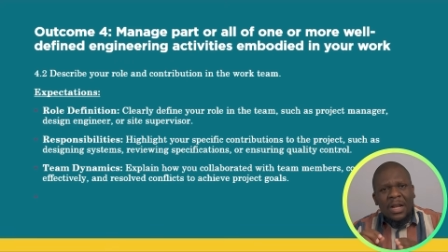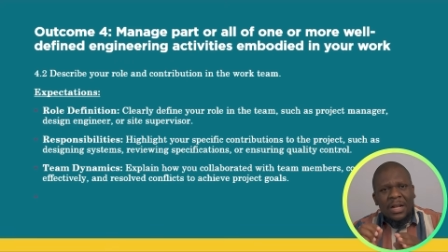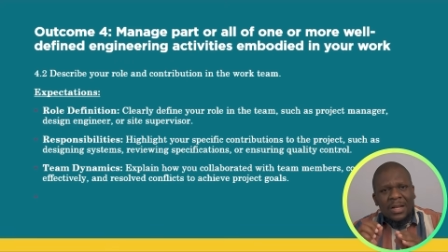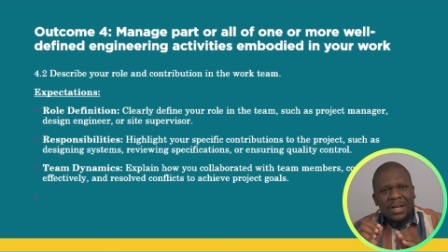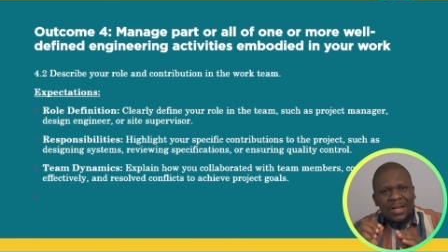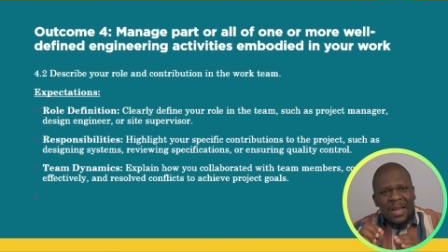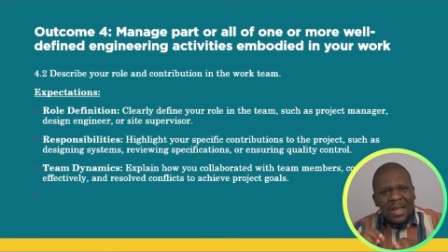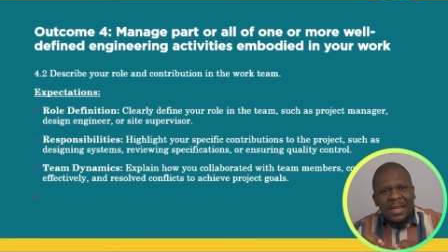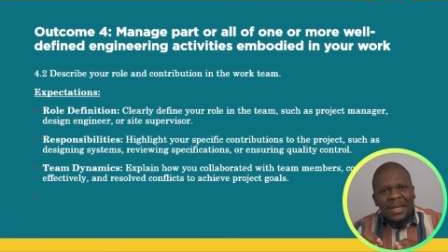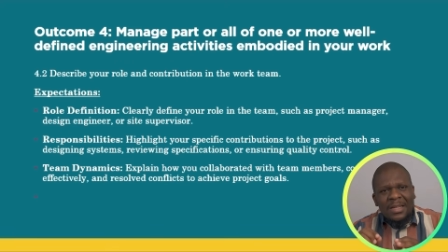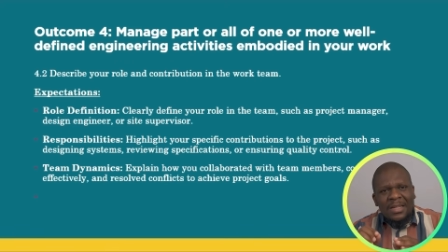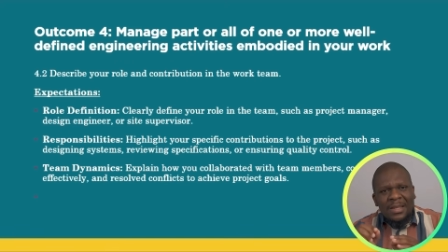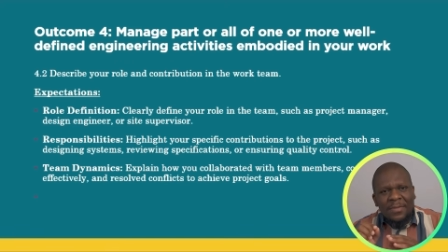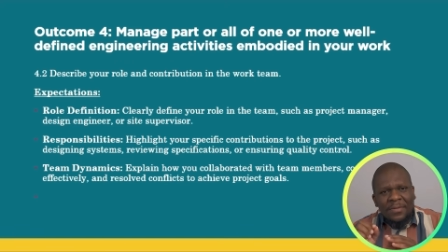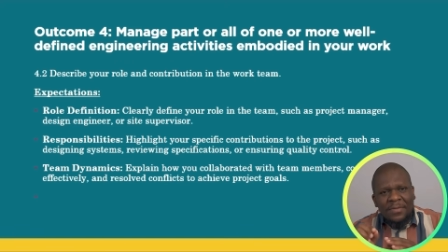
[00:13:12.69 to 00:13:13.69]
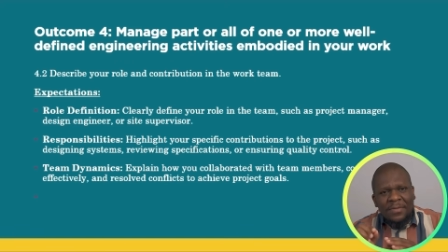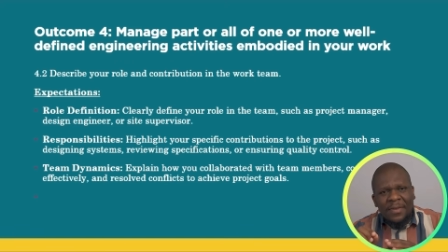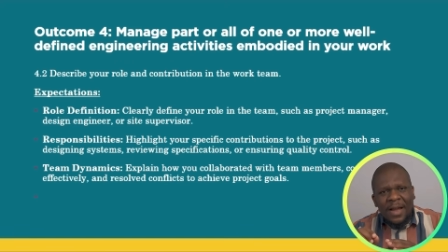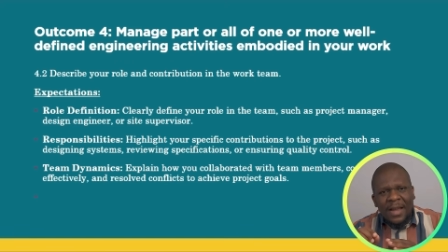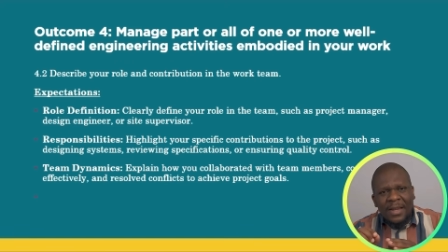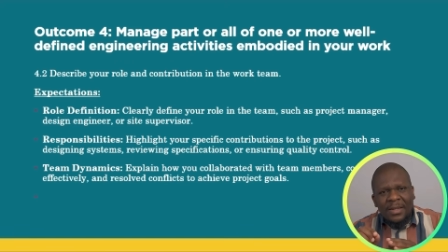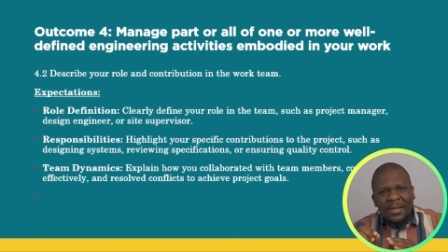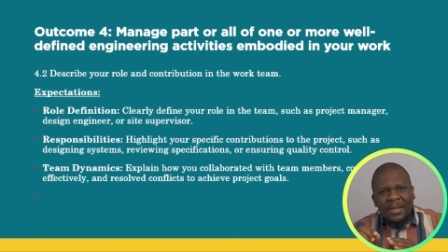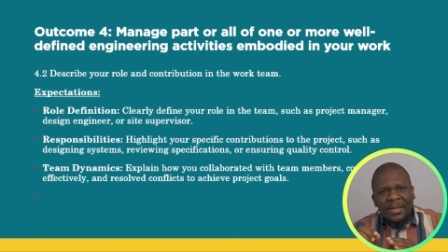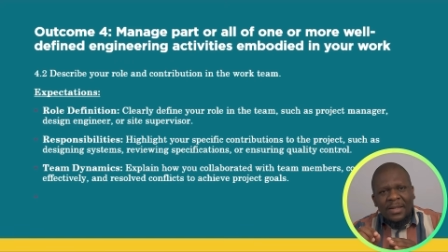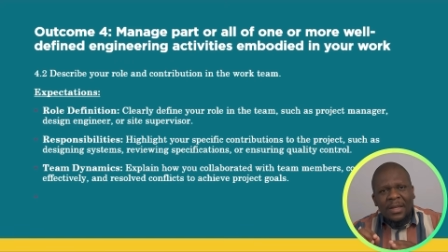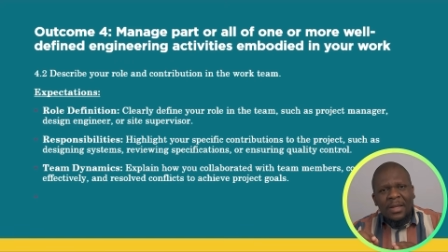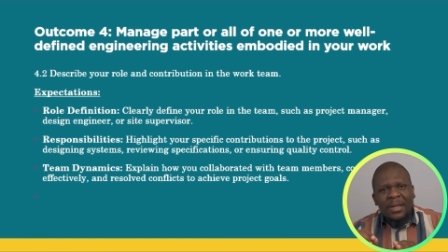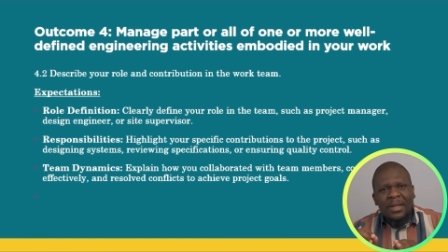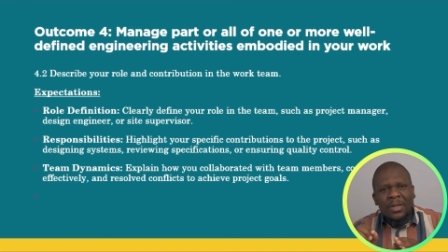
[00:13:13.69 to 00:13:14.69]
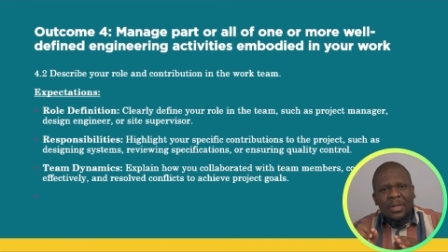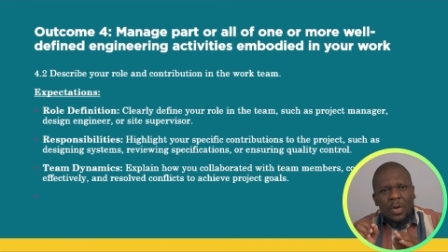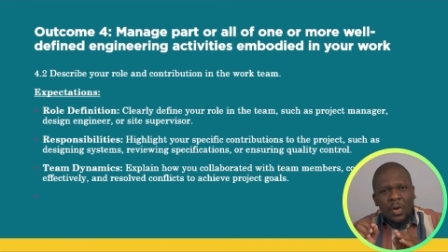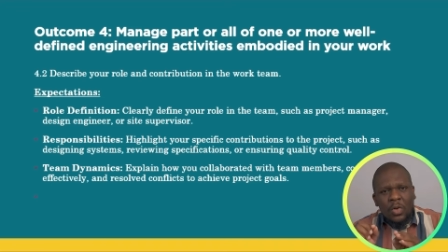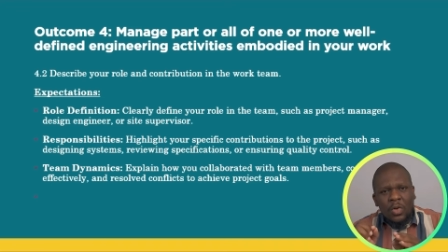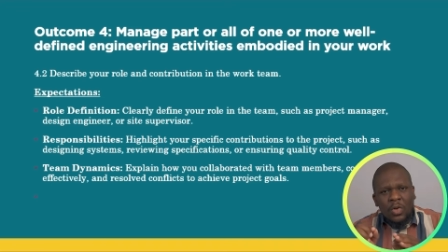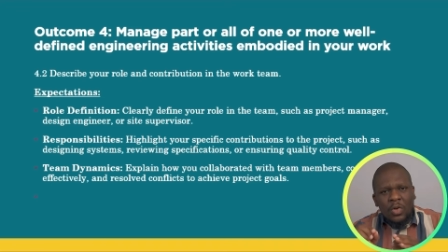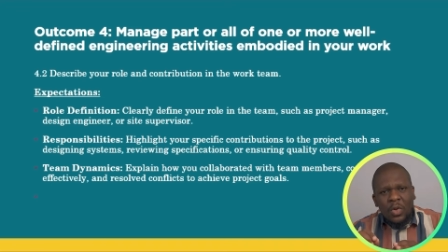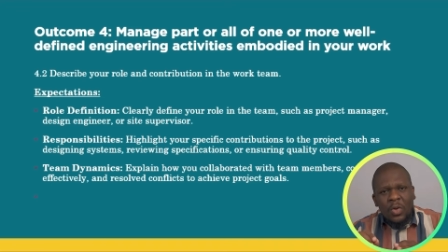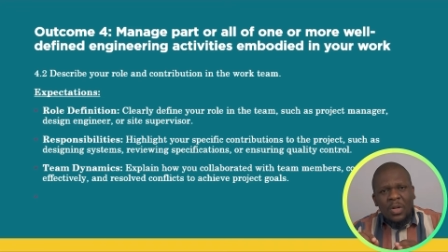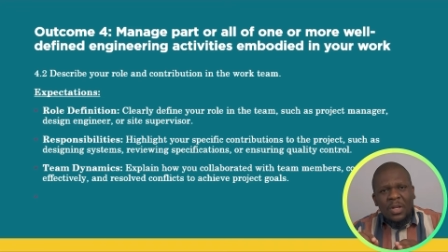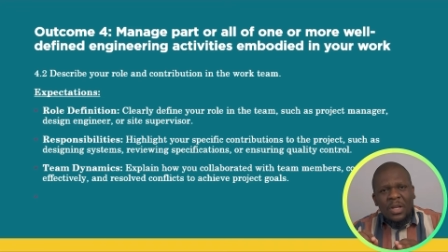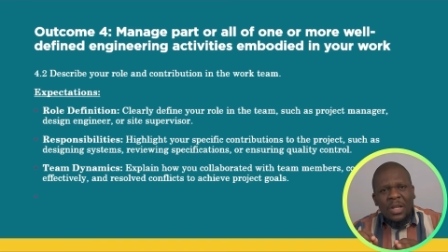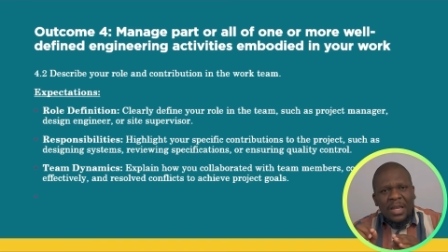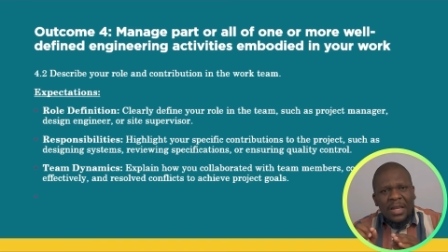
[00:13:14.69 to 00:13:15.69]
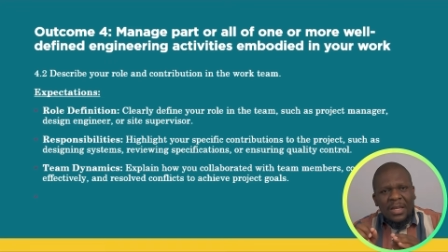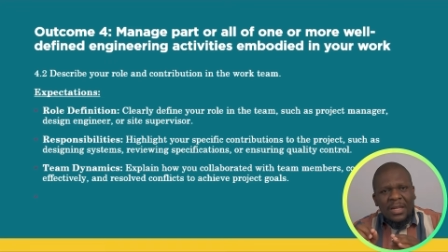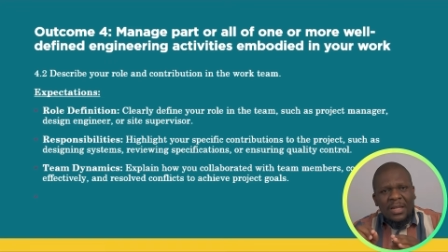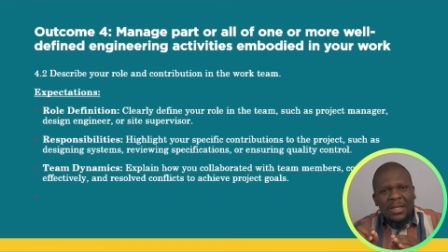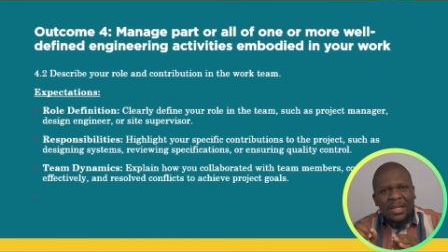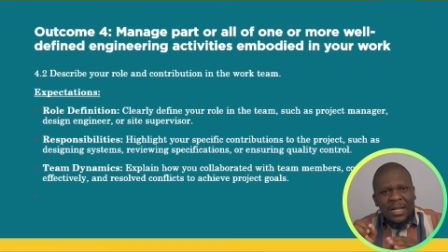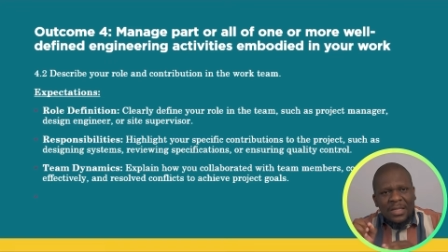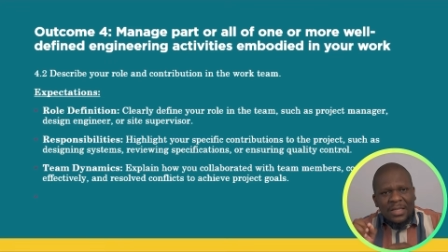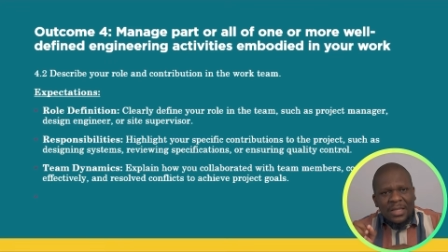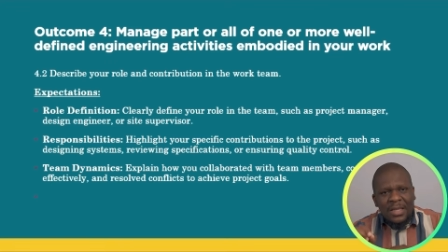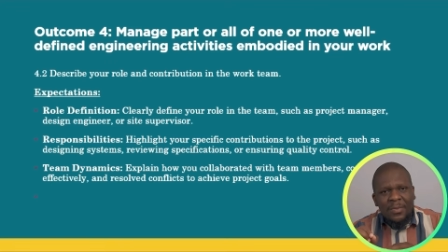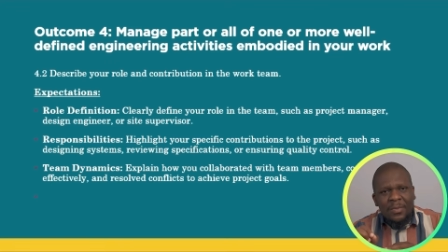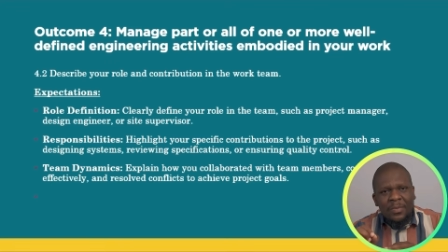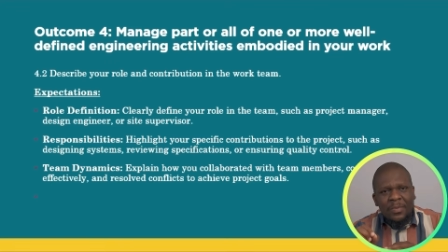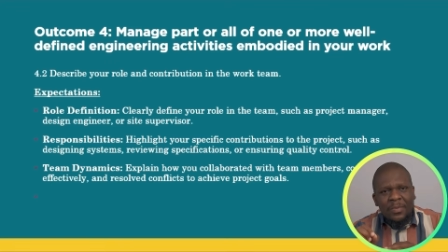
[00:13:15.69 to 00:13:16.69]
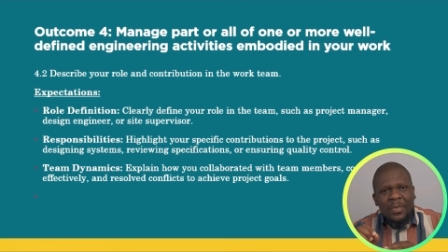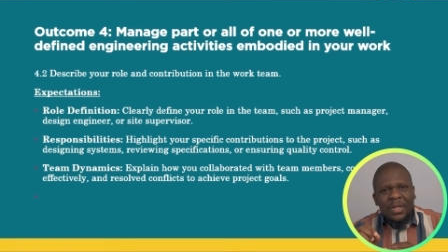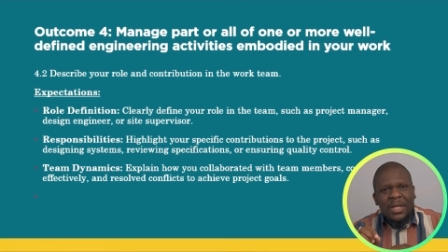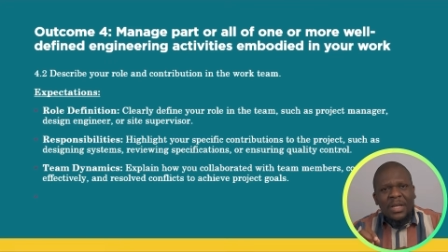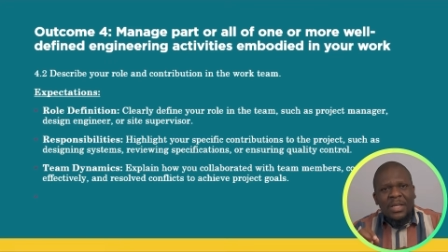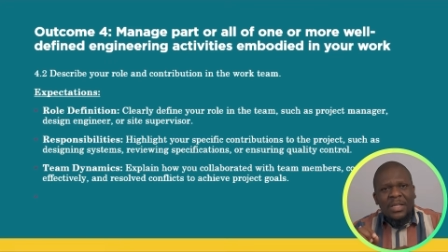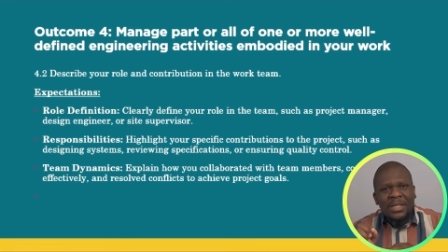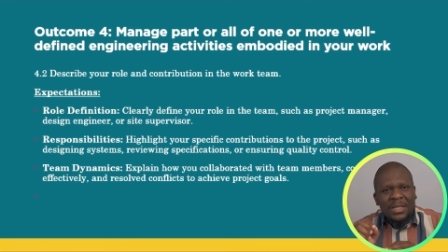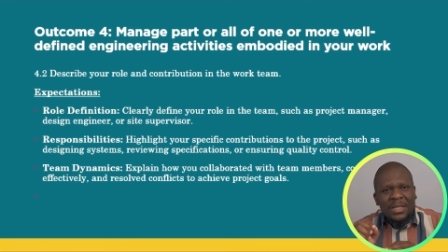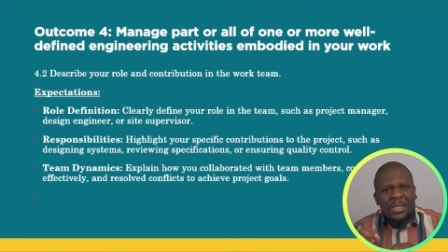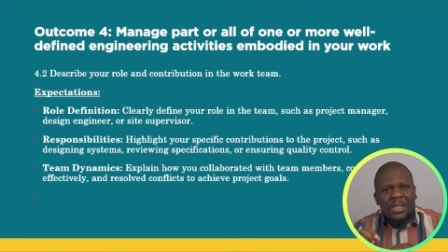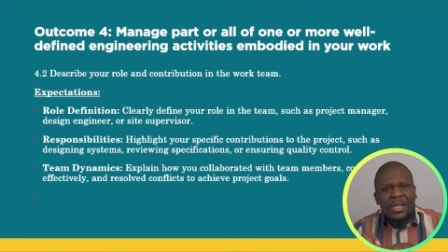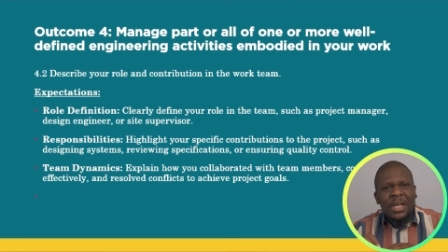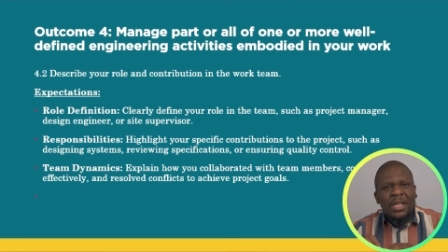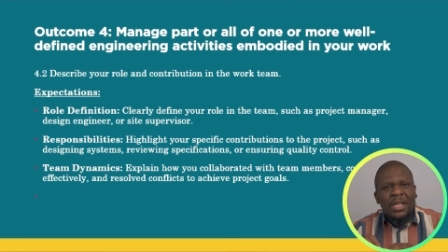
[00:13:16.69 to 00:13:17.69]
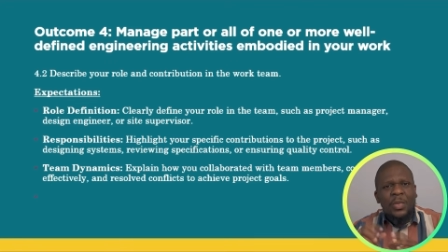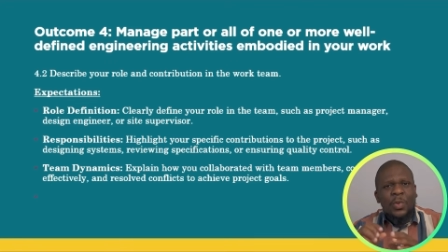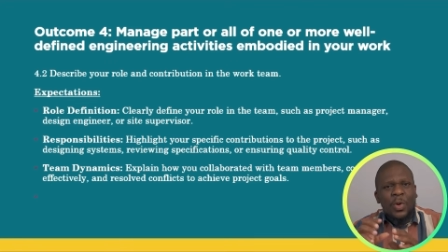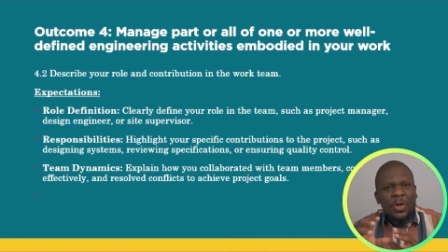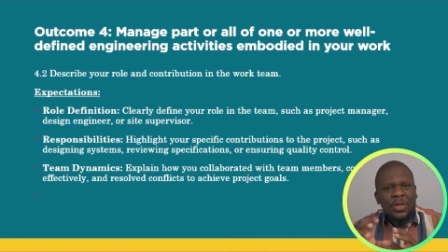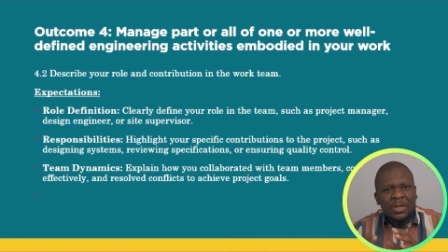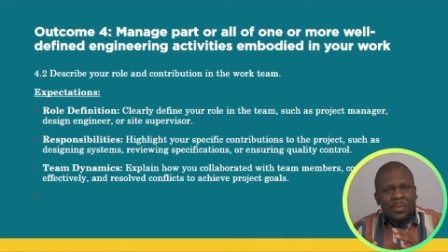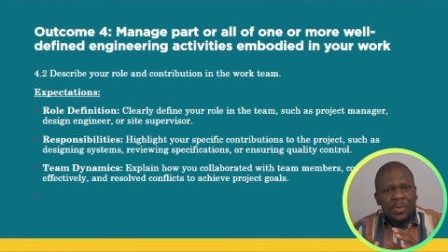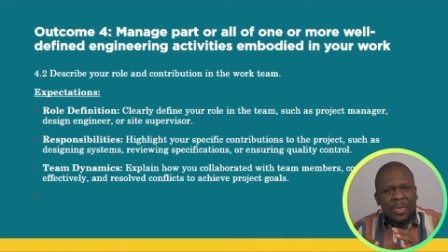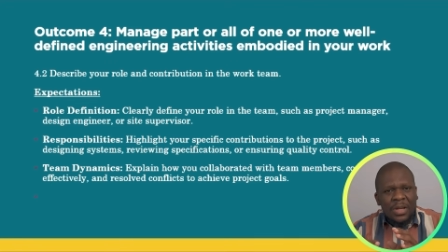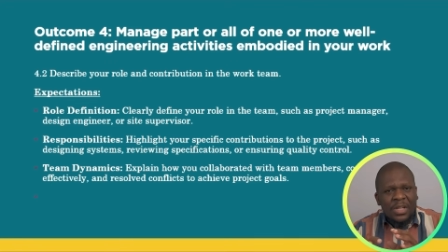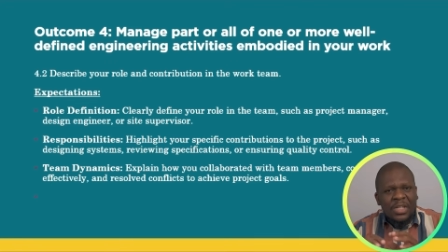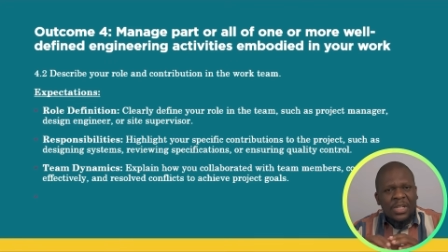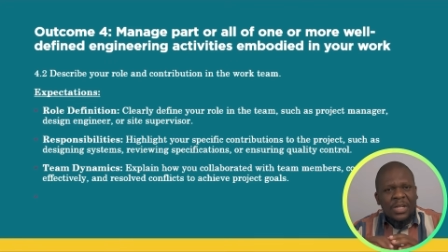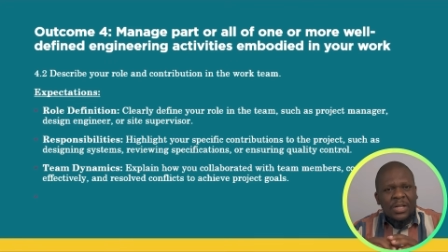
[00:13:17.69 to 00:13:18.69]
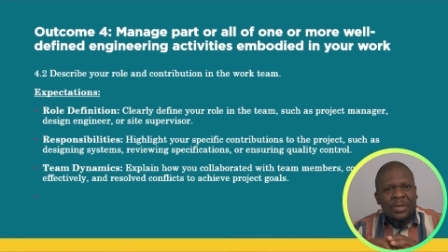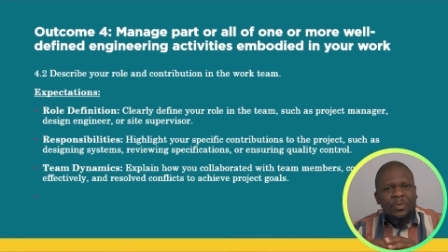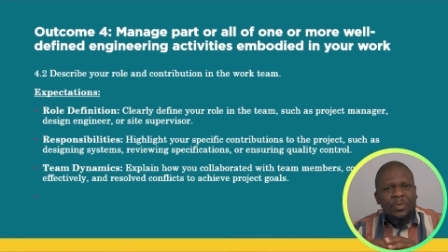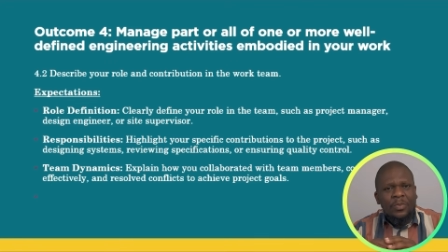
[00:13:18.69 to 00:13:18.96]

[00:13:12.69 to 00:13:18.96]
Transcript: Clearly define your role in the team, such as project manager,